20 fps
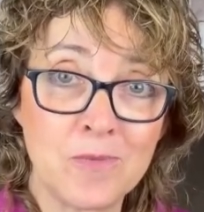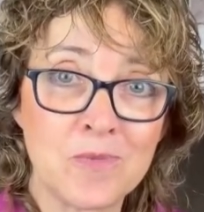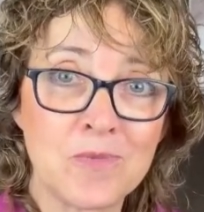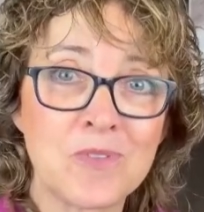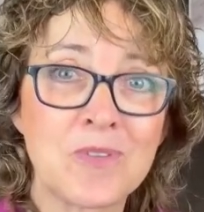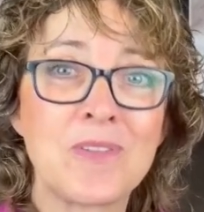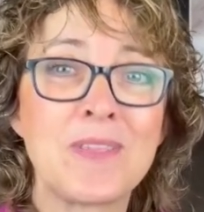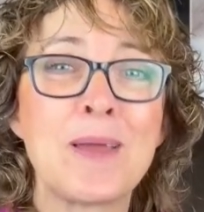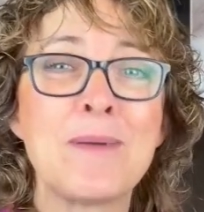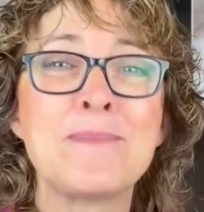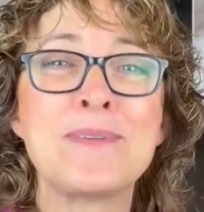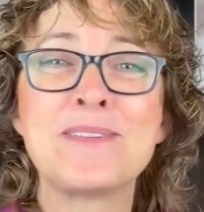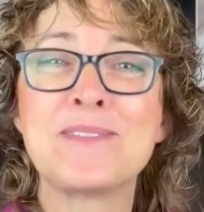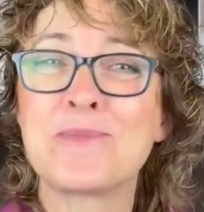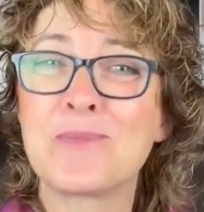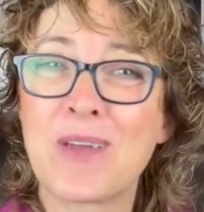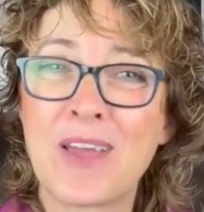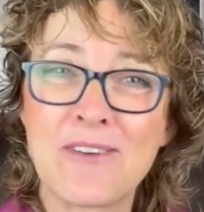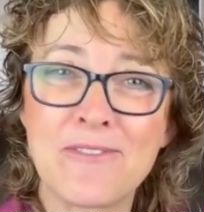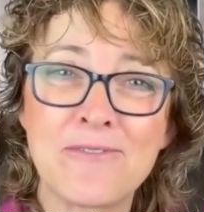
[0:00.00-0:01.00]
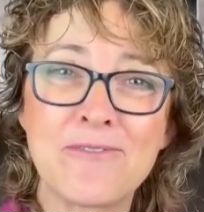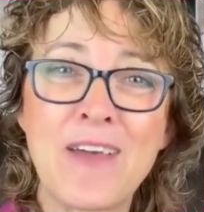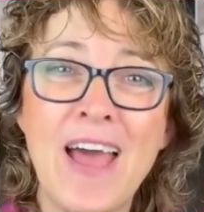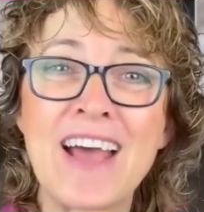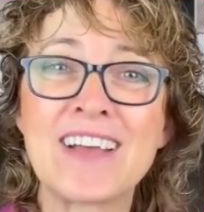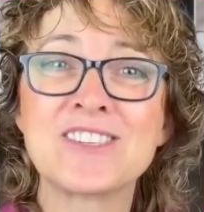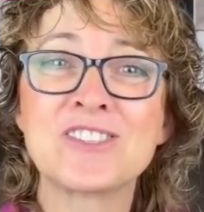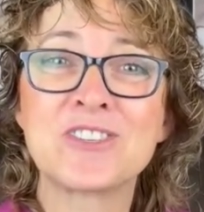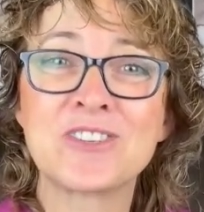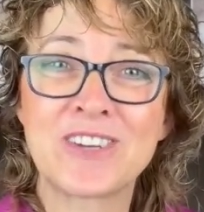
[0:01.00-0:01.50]
so that means we have
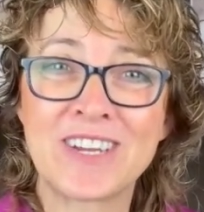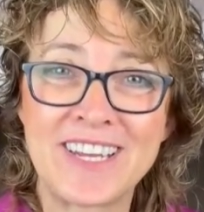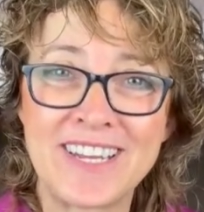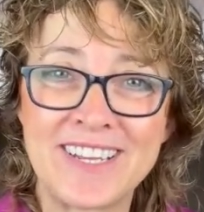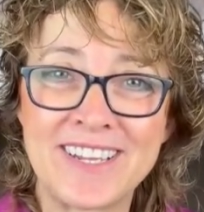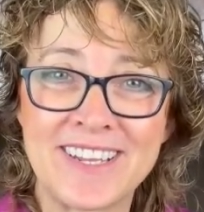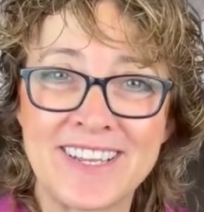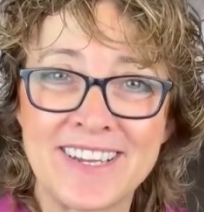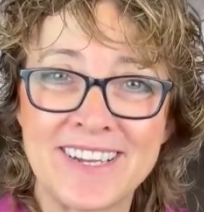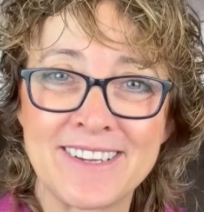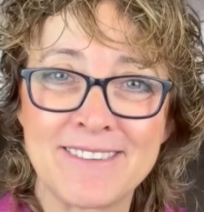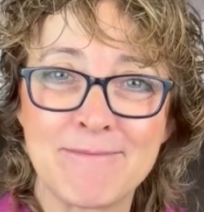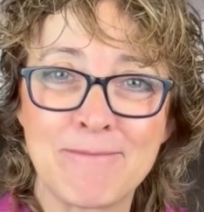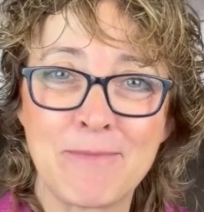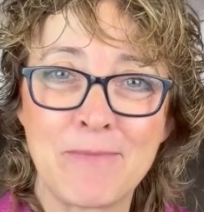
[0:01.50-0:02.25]
faster healing.